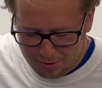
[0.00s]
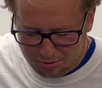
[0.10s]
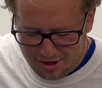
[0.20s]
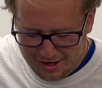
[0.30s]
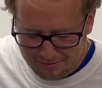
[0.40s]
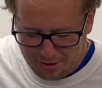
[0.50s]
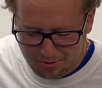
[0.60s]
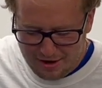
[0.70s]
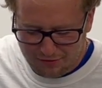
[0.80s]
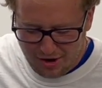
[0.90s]
We pray, we
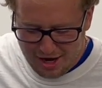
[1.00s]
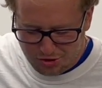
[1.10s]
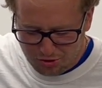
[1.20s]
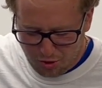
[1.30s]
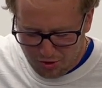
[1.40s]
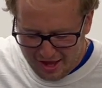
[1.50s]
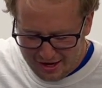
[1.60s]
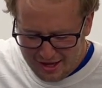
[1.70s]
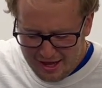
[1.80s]
pray for Andrew, Lord, that